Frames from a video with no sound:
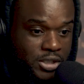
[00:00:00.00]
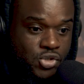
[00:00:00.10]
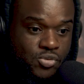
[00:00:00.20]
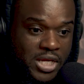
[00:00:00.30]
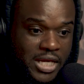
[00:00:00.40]

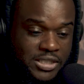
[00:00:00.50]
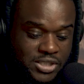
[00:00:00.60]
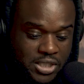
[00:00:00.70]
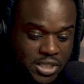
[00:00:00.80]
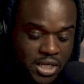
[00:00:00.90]

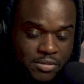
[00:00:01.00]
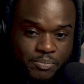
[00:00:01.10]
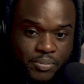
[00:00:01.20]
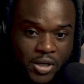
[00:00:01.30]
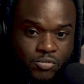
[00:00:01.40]
UKC, getting
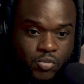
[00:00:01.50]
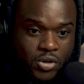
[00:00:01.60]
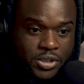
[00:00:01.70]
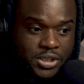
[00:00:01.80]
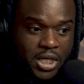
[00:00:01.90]
blood
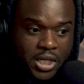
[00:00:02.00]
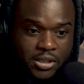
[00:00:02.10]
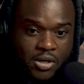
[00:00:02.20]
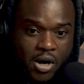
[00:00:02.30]
work done,